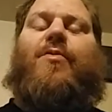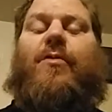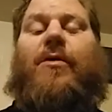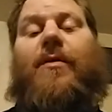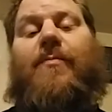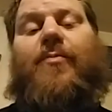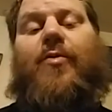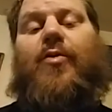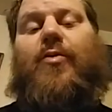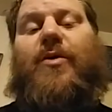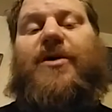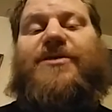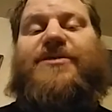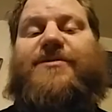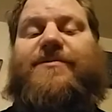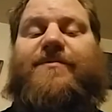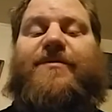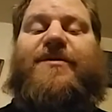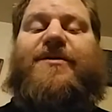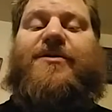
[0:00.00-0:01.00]
or I'm going to
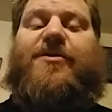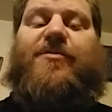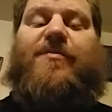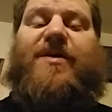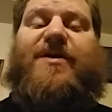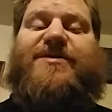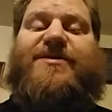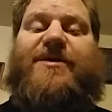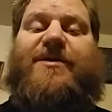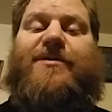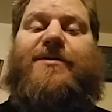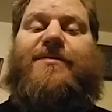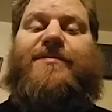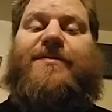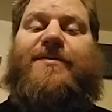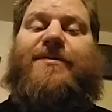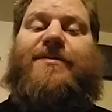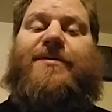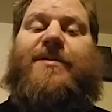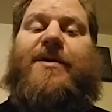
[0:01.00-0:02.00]
watch the video
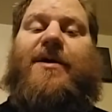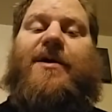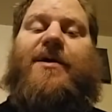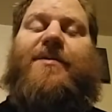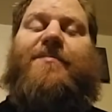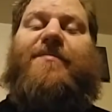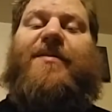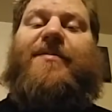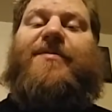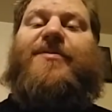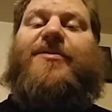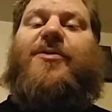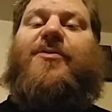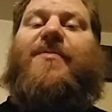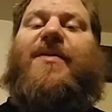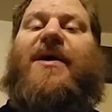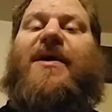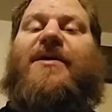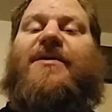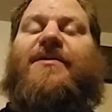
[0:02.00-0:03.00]
myself and maybe go
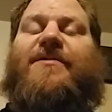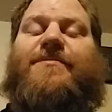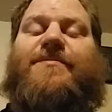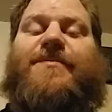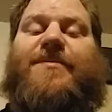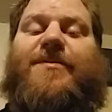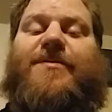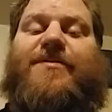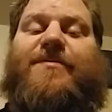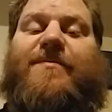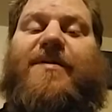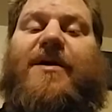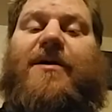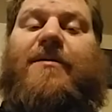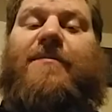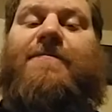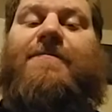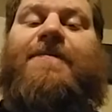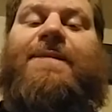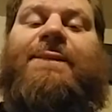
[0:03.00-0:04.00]
back in and fill them out.